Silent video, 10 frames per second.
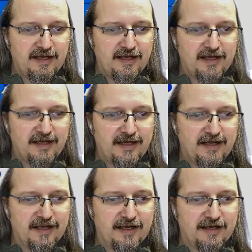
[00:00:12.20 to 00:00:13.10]

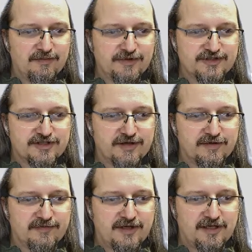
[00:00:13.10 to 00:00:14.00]
And we'll just get rid
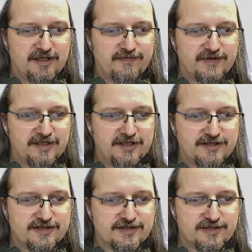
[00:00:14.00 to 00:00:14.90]
of all of
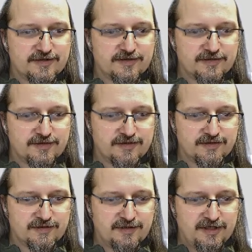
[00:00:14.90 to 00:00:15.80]
this.
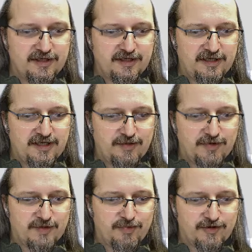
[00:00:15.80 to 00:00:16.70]
And we're
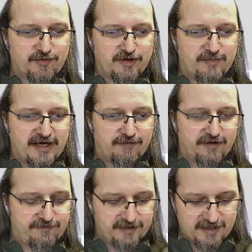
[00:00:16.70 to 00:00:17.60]
going to put the robot
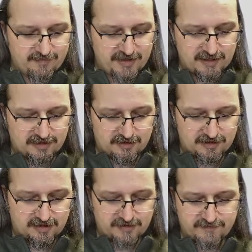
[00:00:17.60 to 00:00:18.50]
roughly in the middle
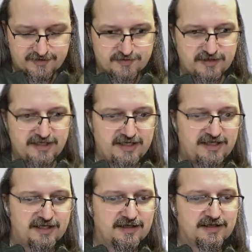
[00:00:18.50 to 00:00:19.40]
of the
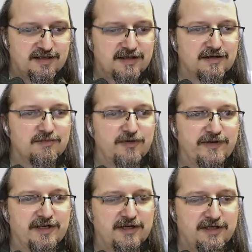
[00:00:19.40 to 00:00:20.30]
screen,
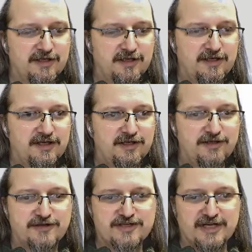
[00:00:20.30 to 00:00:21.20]
moving to
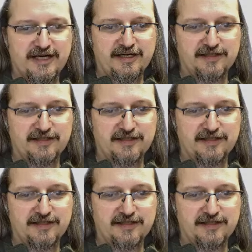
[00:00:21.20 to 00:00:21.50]
the side.